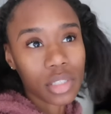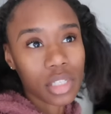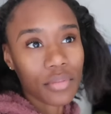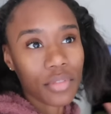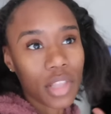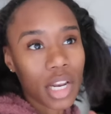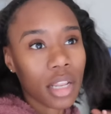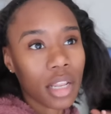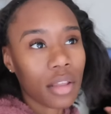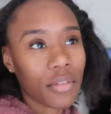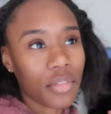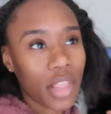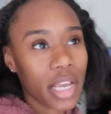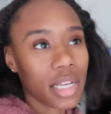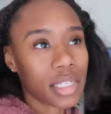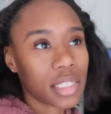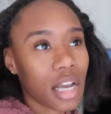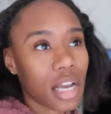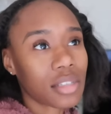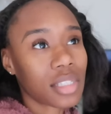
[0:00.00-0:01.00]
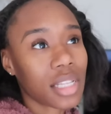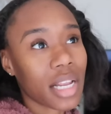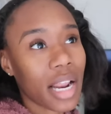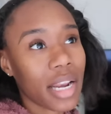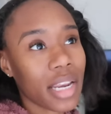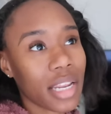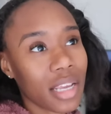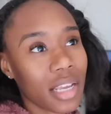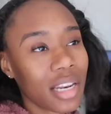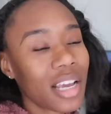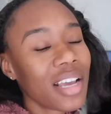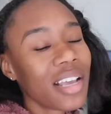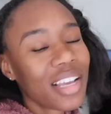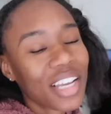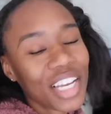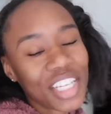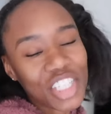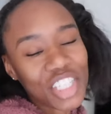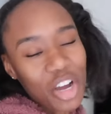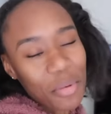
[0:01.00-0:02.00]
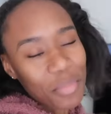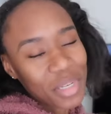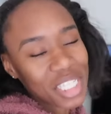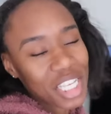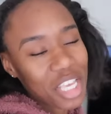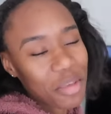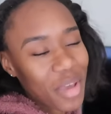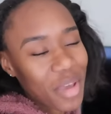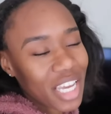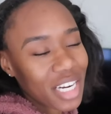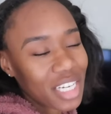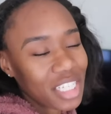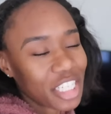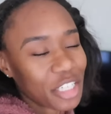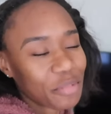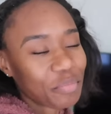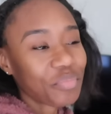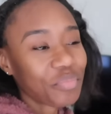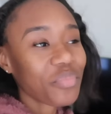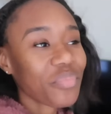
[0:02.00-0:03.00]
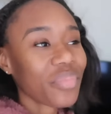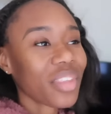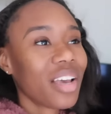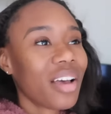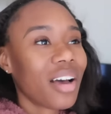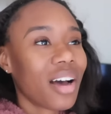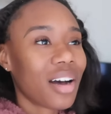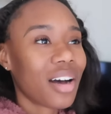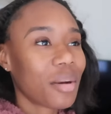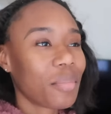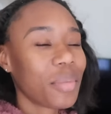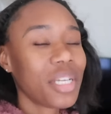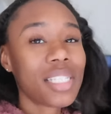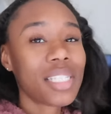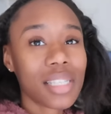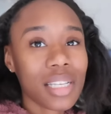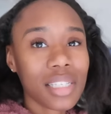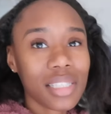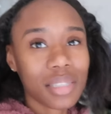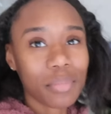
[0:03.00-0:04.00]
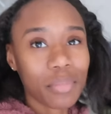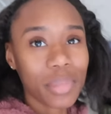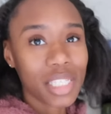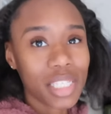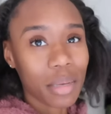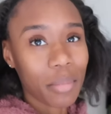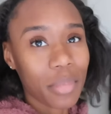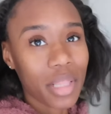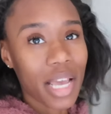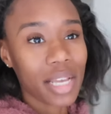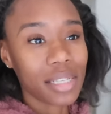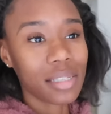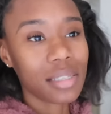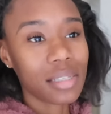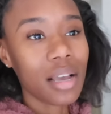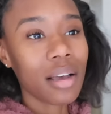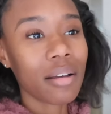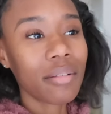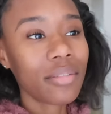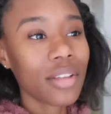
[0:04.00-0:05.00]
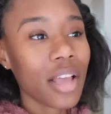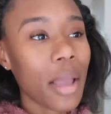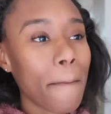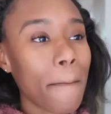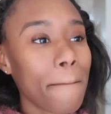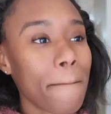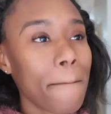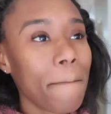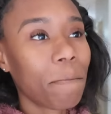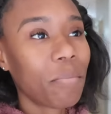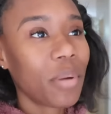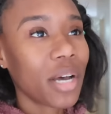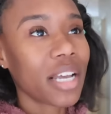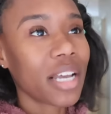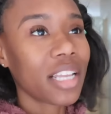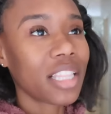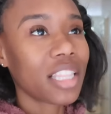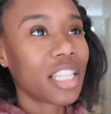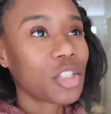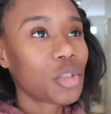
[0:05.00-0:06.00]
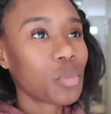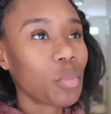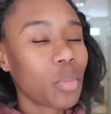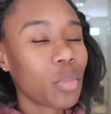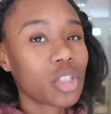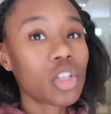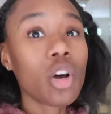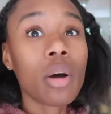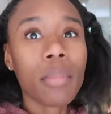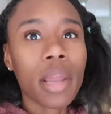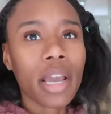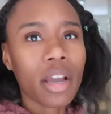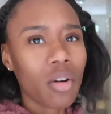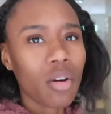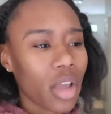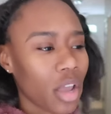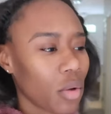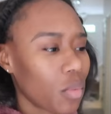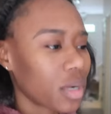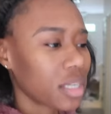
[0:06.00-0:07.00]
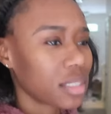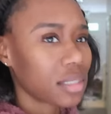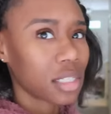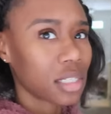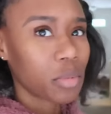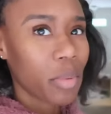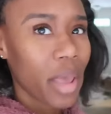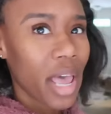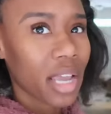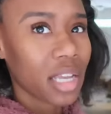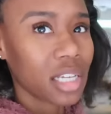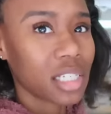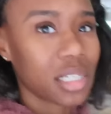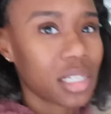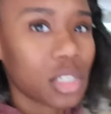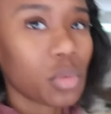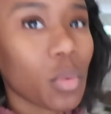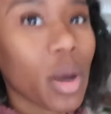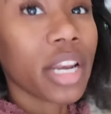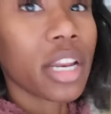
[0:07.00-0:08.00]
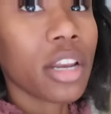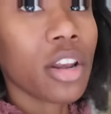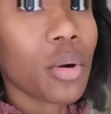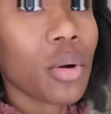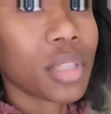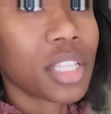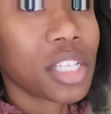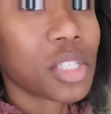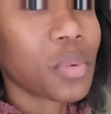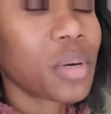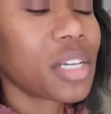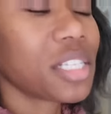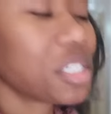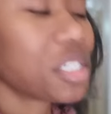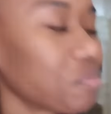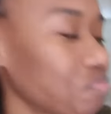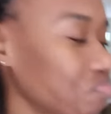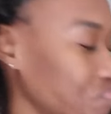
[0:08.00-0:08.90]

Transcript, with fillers: stuff that I left at his house that I need, because y'all, I'm about to get back in the gym. Um, he sent me some of that stuff, but this, so I'm like, okay, what is this package? That's why I didn't know what this was.